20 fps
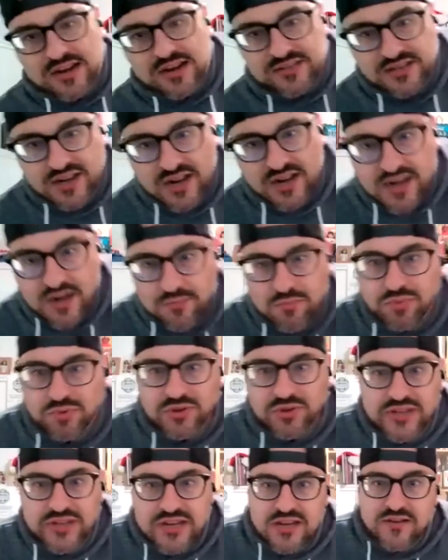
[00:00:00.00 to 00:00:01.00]
and I tonight, I
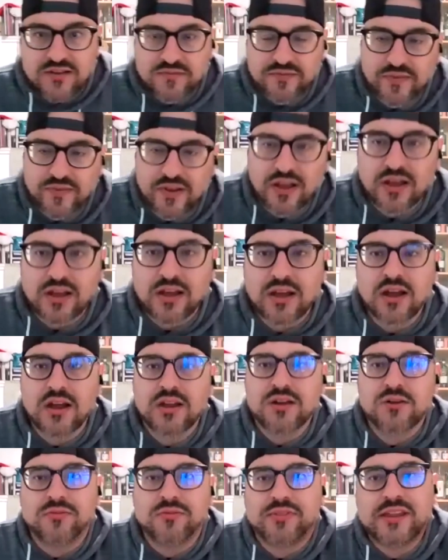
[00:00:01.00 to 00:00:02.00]
believe. Uh,
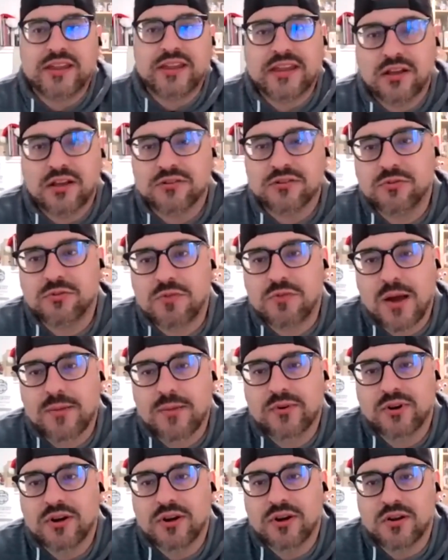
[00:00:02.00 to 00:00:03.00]
I don't think Kelly or
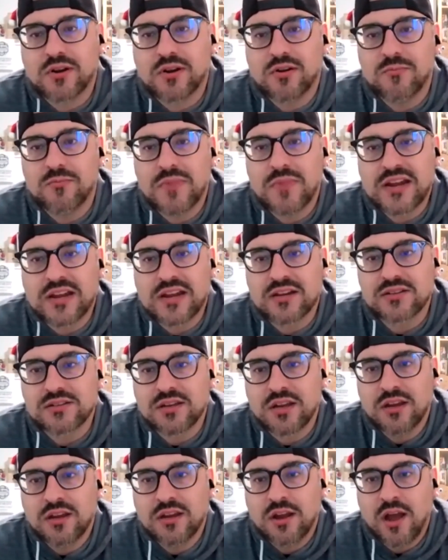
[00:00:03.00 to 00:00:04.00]
Rob are going to make it.
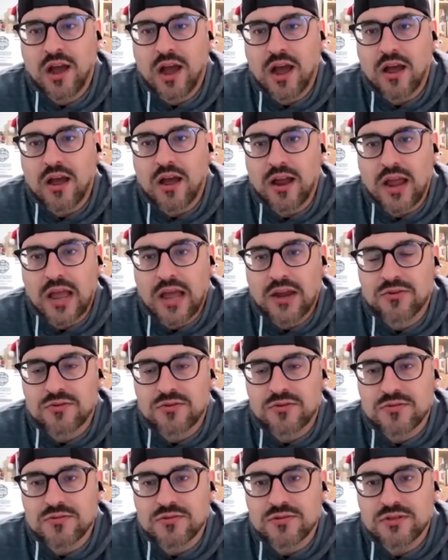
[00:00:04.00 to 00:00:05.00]
Uh,
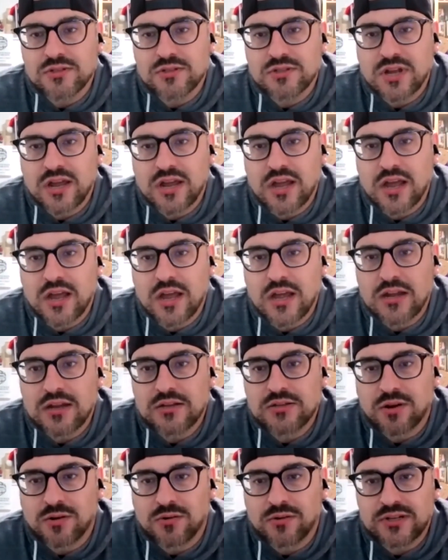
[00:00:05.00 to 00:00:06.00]
Andrew's
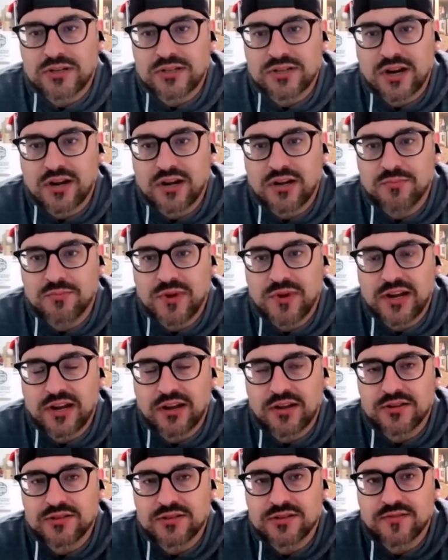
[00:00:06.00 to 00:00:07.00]
totally tired
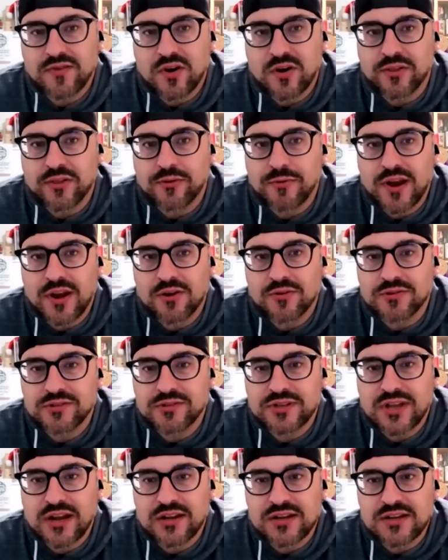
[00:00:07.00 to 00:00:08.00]
because of all the
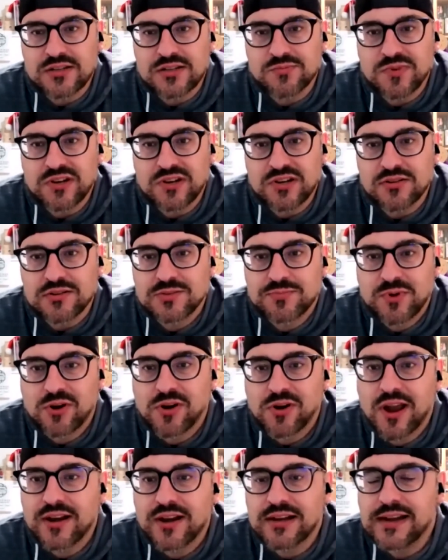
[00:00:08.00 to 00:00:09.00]
renos that he's been
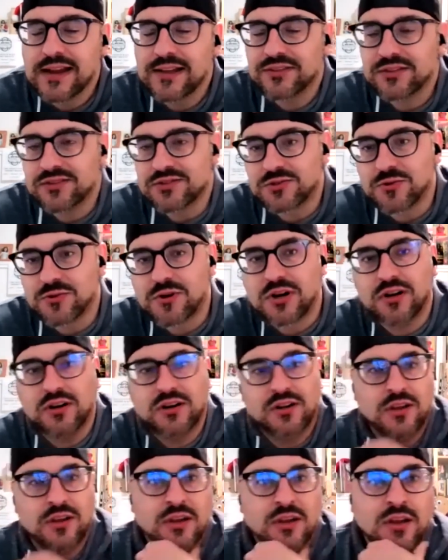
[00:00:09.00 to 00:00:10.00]
spearheading at the
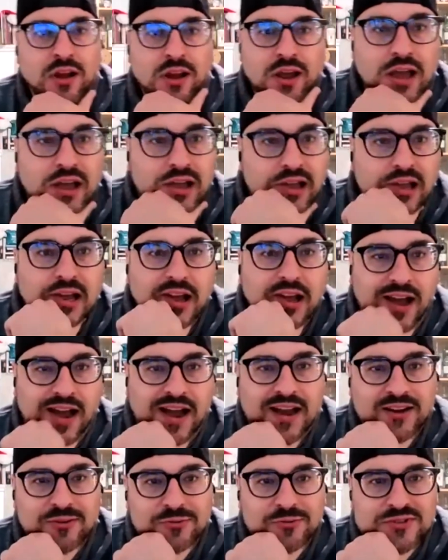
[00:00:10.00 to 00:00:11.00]
store.
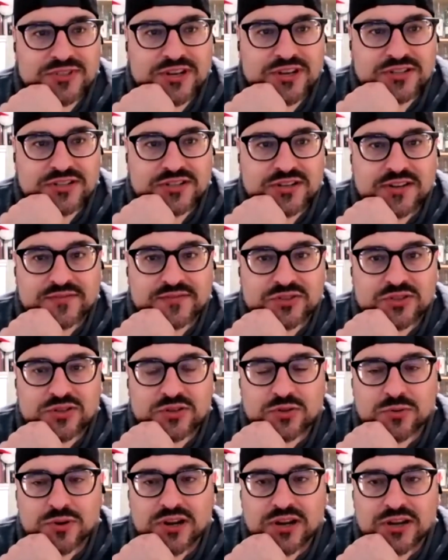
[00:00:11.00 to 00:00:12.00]
I was nice enough
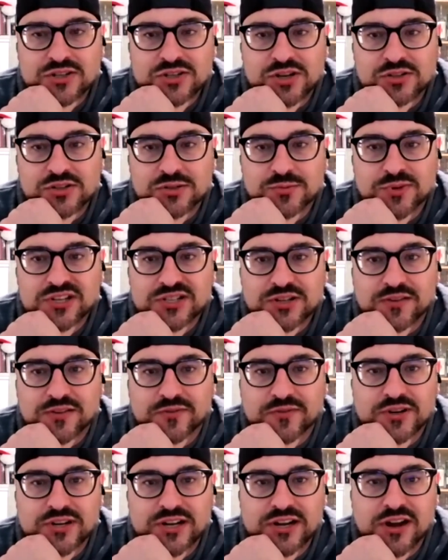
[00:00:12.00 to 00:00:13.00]
to schedule
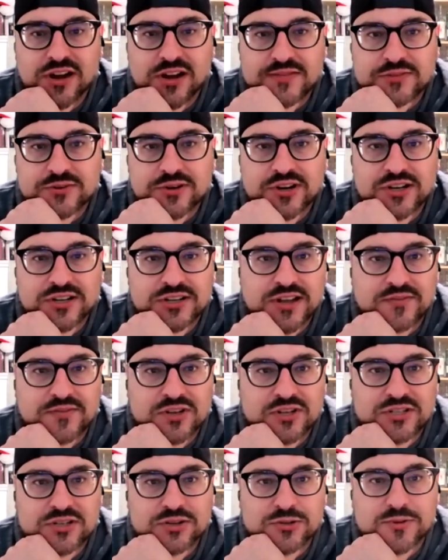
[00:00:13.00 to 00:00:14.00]
myself for a day off, so I didn't have
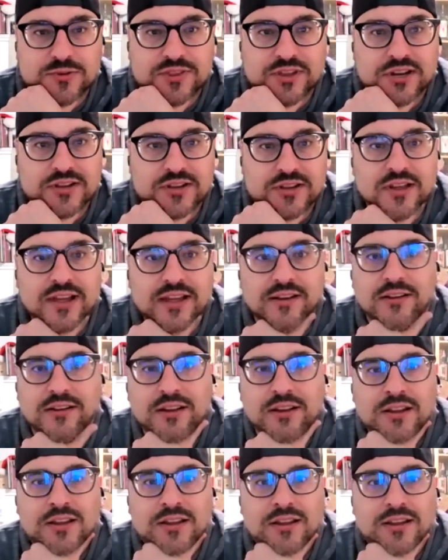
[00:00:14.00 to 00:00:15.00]
to deal with any of that.